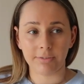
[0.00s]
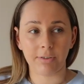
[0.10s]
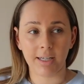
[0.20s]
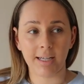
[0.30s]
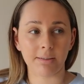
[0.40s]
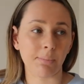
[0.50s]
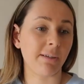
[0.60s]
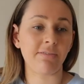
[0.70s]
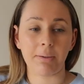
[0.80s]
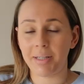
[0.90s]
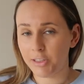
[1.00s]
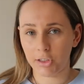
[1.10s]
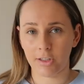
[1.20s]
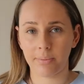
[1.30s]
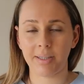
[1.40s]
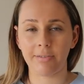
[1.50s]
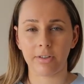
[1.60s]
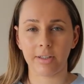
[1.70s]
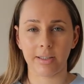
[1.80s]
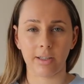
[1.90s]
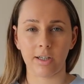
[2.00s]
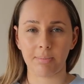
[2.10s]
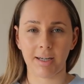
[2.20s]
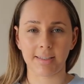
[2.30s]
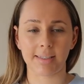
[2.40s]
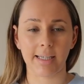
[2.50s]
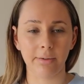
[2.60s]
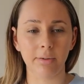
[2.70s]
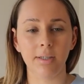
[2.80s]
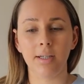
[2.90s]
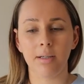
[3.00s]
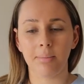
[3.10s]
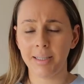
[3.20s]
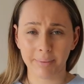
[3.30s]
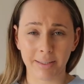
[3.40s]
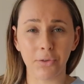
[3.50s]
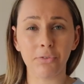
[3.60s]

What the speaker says: If I had my foundation on or whatever, it would kind of balance out. But anyway,